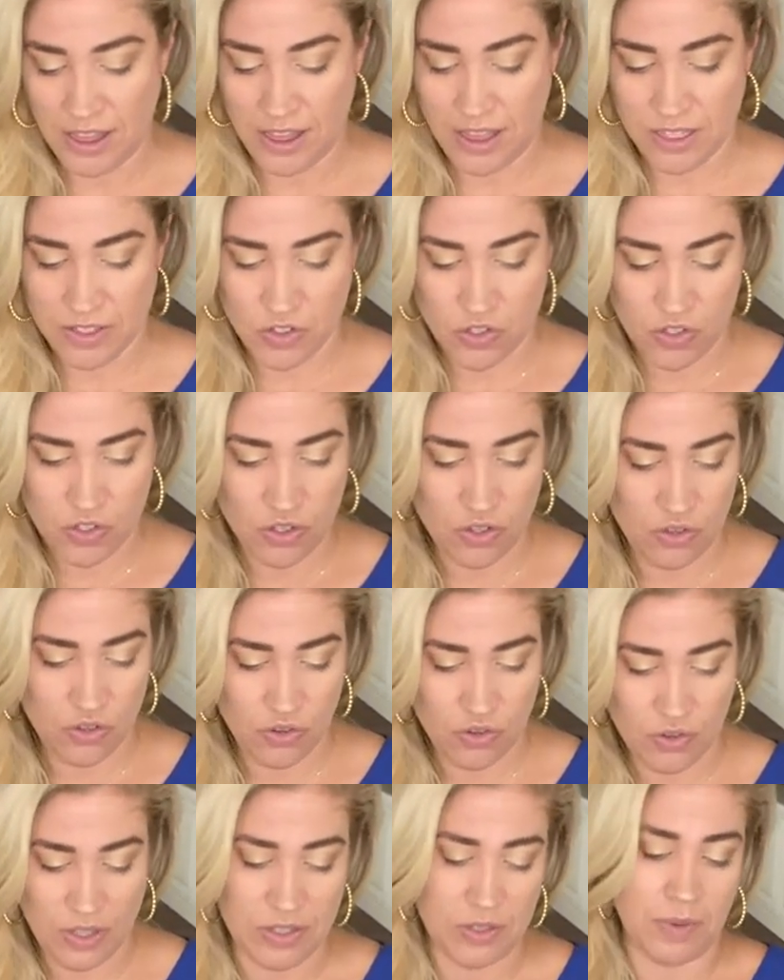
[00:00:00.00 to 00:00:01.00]
Let's
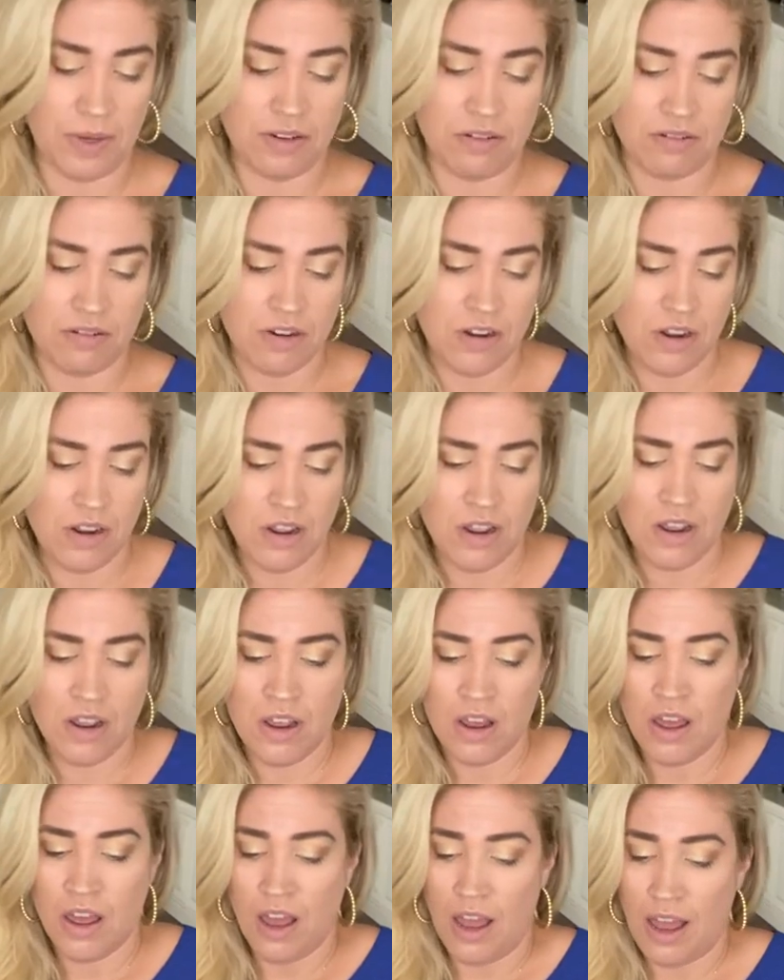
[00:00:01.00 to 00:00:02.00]
do this one.
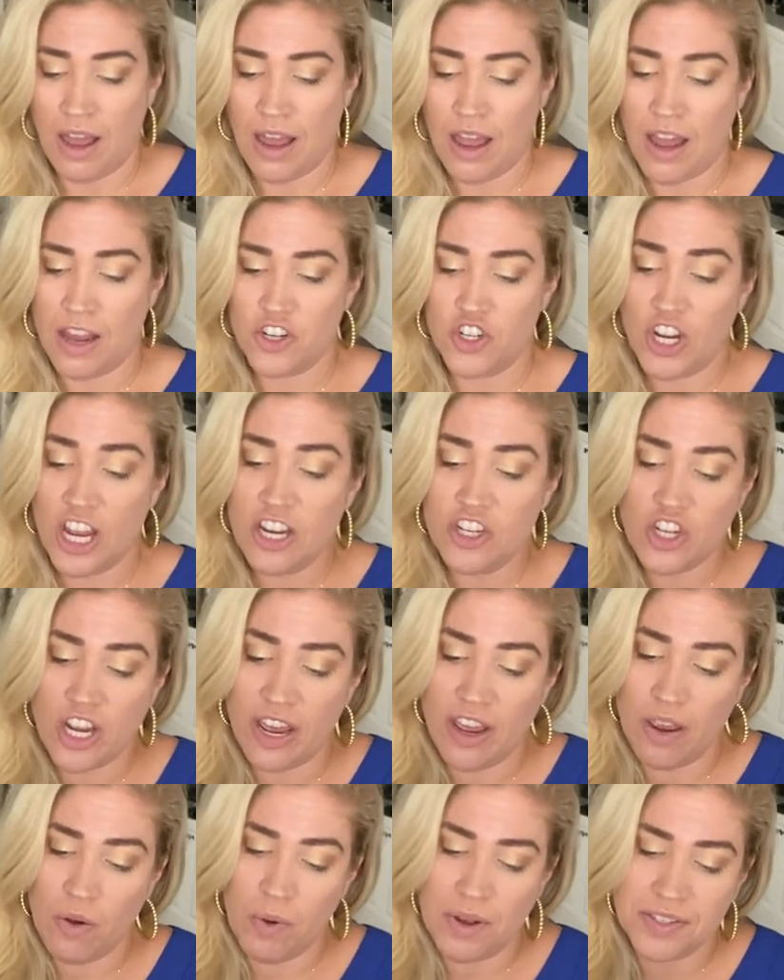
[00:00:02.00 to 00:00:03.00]
Uh,
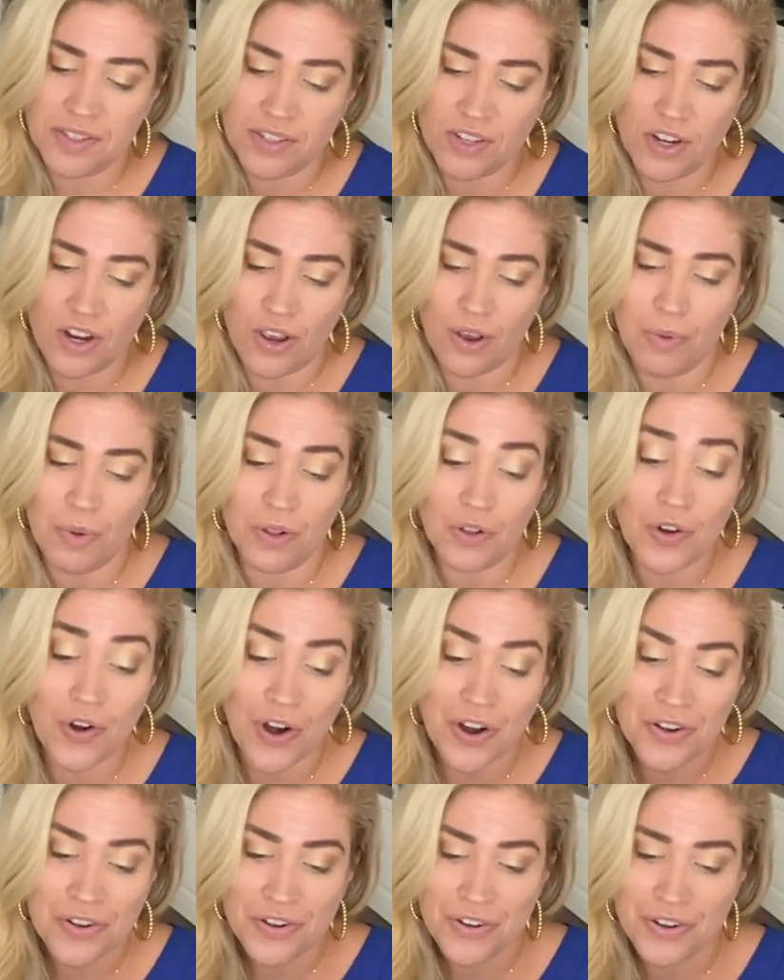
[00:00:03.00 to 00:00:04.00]
JJ wants to know Will
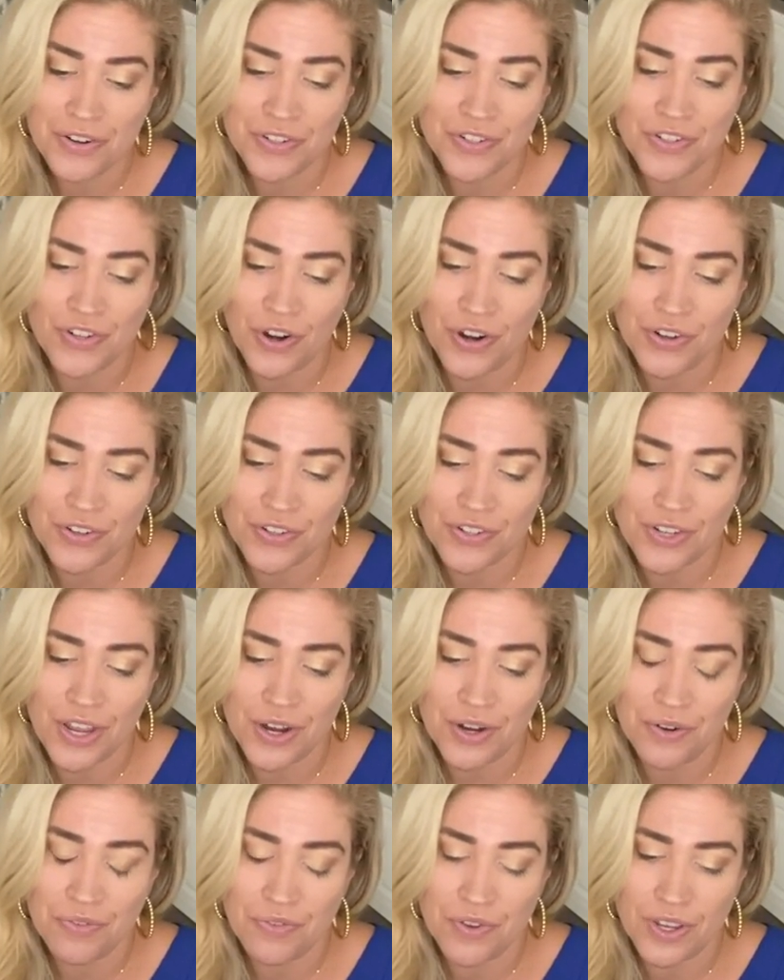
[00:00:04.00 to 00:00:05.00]
Gardner start in
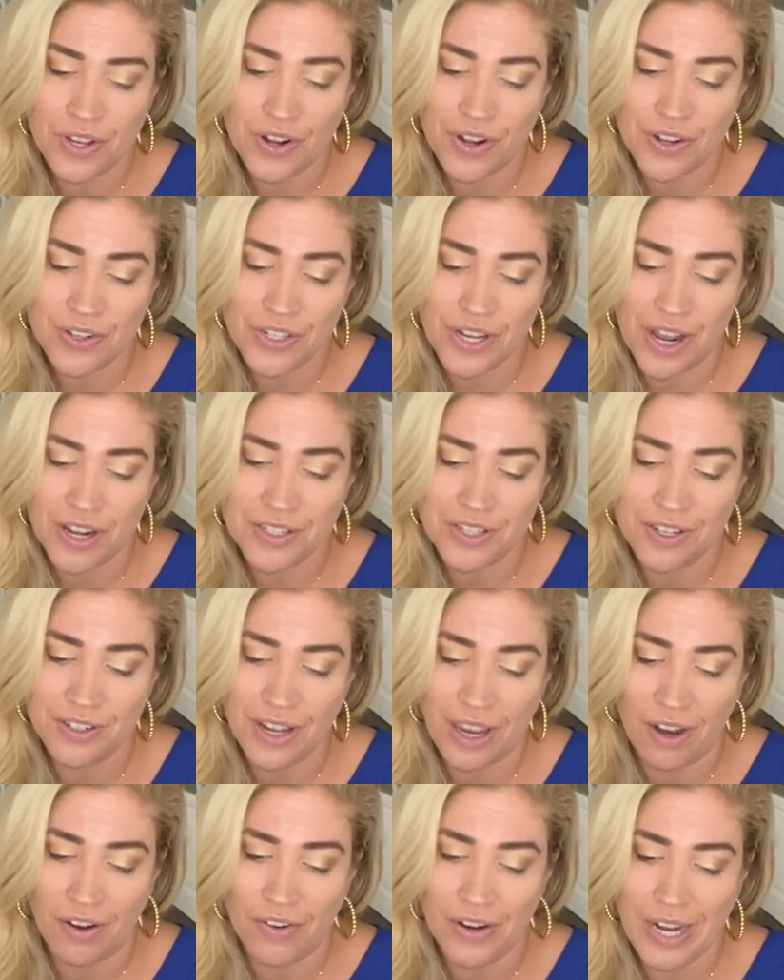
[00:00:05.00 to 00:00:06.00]
center field
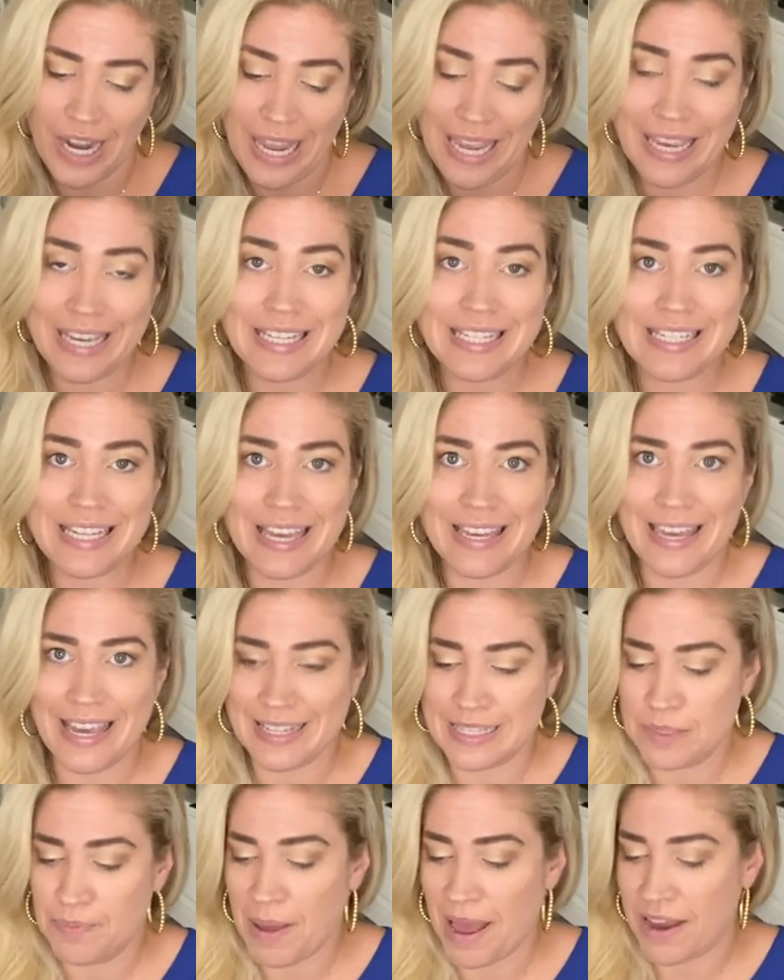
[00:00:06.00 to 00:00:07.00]
until Aaron Hicks
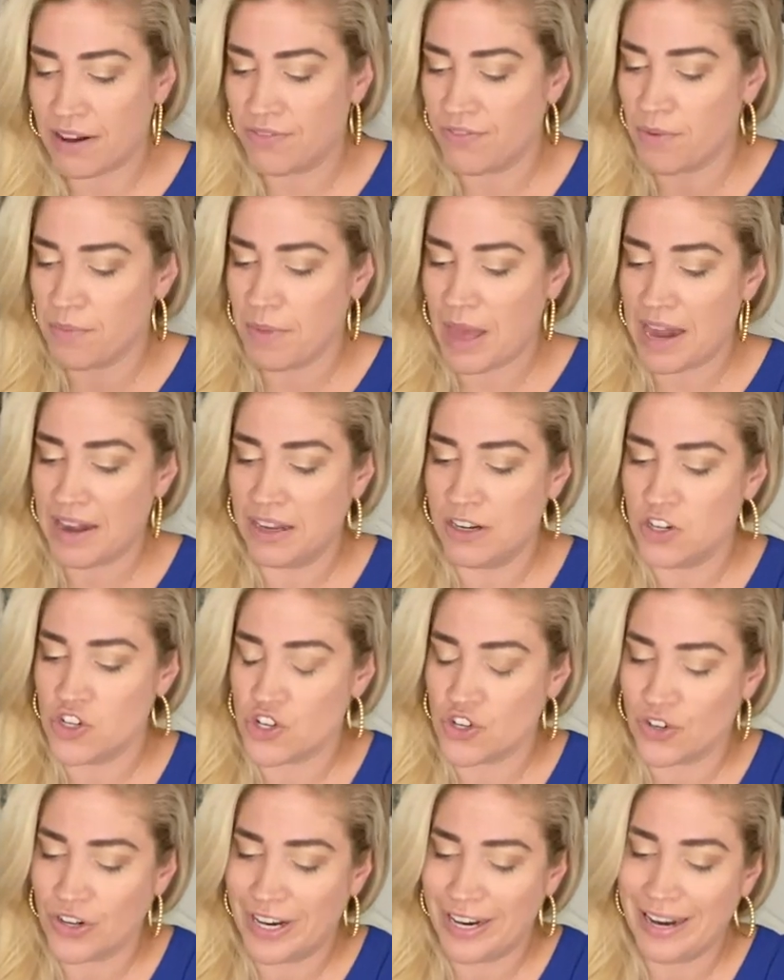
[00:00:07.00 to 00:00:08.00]
gets back from that
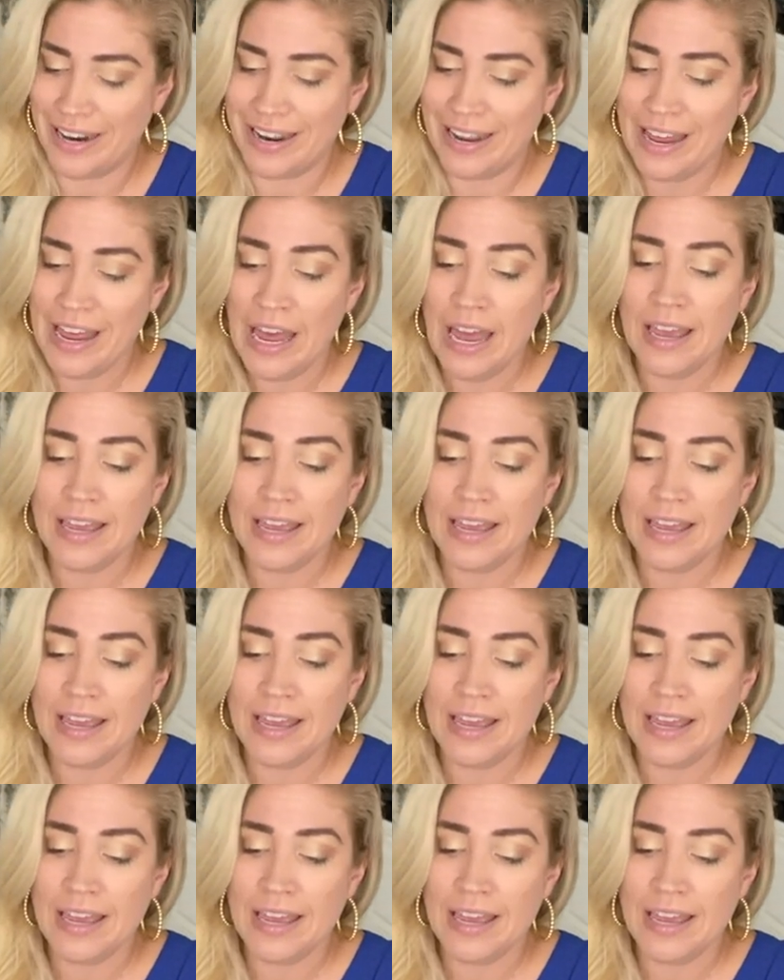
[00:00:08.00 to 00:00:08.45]
injury?